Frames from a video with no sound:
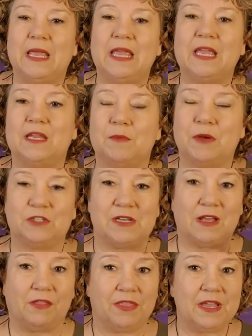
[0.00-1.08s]
be in
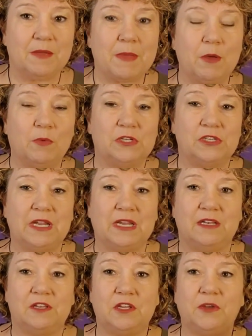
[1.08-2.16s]
motion. Now think about what you
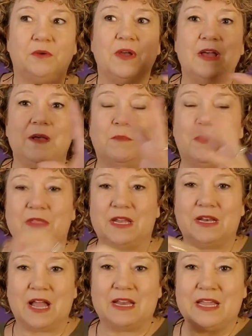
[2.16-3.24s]
need to do, but
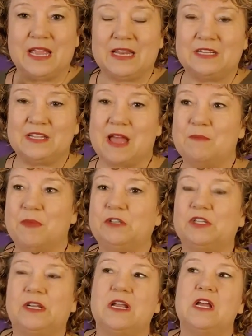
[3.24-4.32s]
then kind of get into that
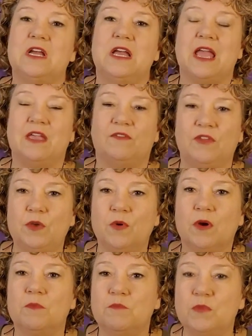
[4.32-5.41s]
motion. If
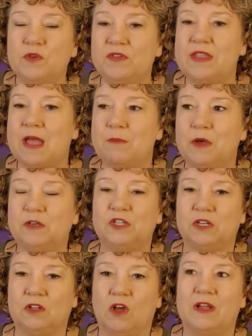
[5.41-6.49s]
you are moving that
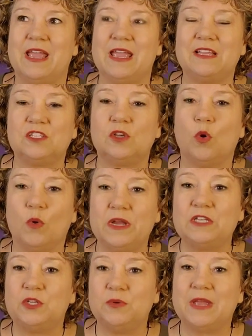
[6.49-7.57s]
motion along, it's
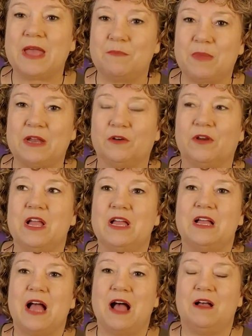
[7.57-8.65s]
going to get better.
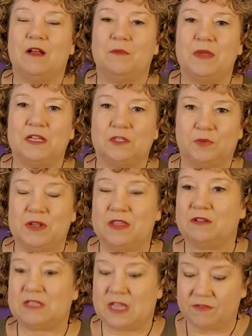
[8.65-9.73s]
Um, it's one of
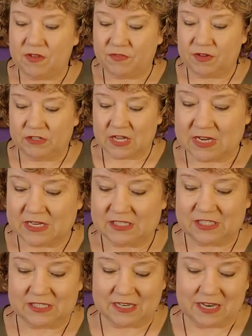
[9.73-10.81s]
those, even if trying to
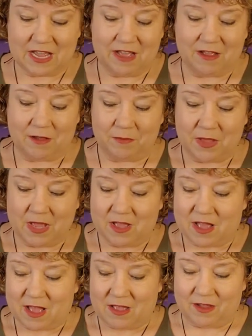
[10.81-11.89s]
just um,
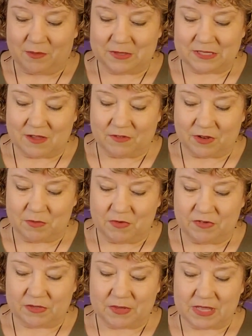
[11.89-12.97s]
I always love on
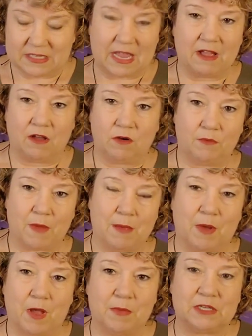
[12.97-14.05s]
movies when they say, oh,
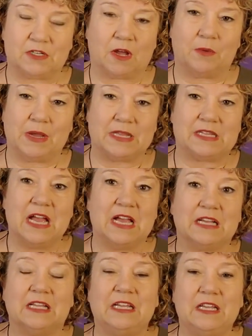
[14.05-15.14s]
my mom used to always
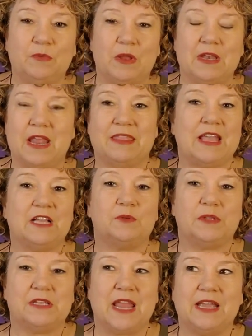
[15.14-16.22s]
clean when things
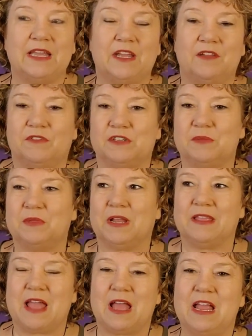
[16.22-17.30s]
went negative or something
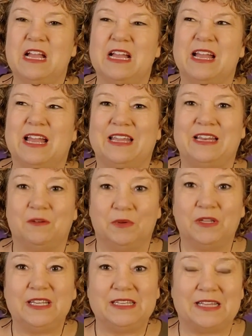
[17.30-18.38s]
like that. And it
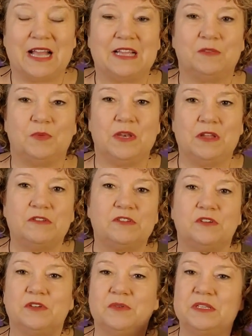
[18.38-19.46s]
really does. When you
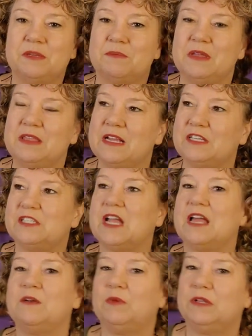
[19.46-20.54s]
start doing something that just
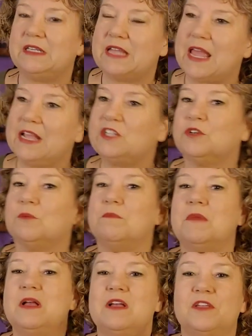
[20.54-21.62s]
kind of really takes
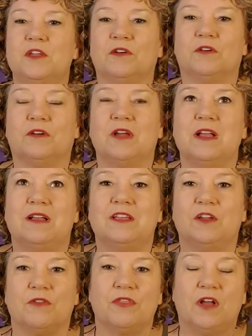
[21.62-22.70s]
your, your,
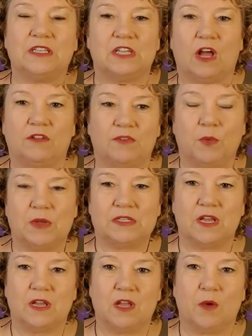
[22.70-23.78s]
your thoughts off of
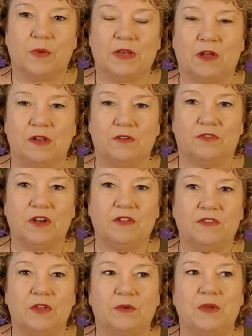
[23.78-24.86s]
what's going on in front
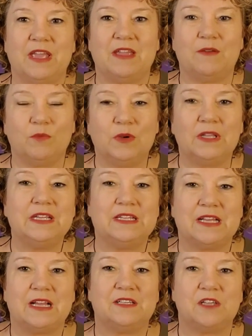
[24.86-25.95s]
of you, it really
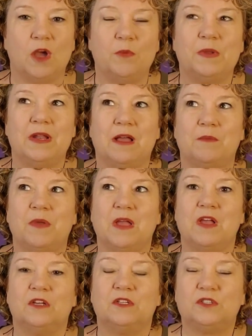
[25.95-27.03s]
does open up
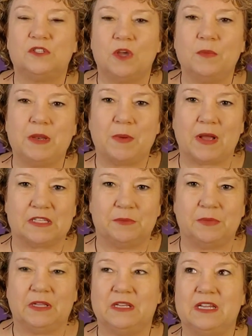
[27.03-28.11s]
so many
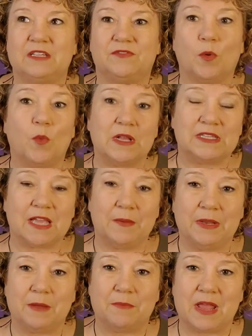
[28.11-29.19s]
possibilities for what's
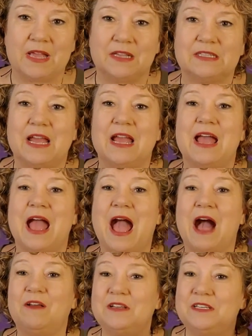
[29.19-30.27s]
coming up next,
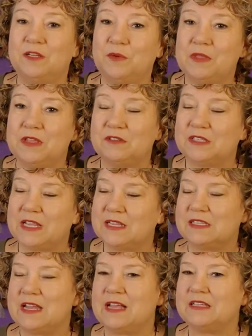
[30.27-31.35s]
how to deal with those
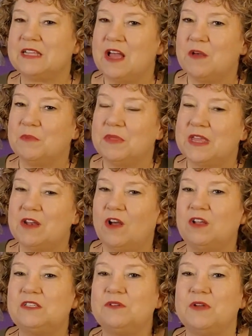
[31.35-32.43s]
things next, but then
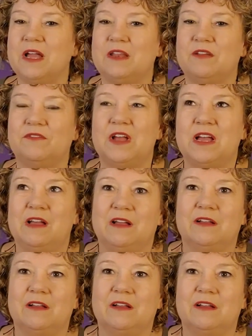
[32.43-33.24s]
also kind of,